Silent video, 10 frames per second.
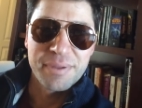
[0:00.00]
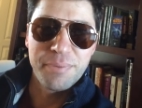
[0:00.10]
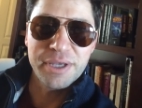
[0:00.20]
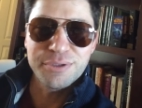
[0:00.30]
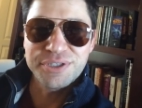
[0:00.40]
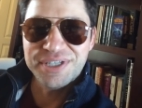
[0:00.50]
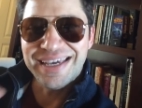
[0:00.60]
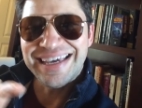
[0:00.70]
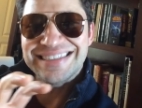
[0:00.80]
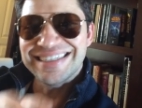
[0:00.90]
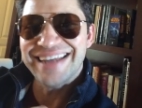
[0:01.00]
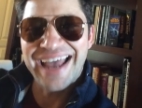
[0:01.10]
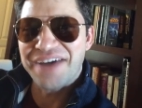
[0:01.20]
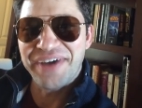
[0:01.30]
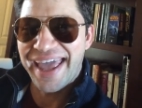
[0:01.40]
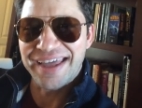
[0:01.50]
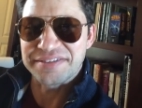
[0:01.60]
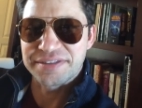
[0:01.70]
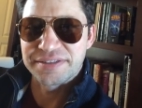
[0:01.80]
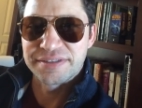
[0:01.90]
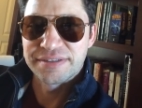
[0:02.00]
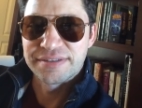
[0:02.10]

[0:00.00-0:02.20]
But you see, he didn't have hands.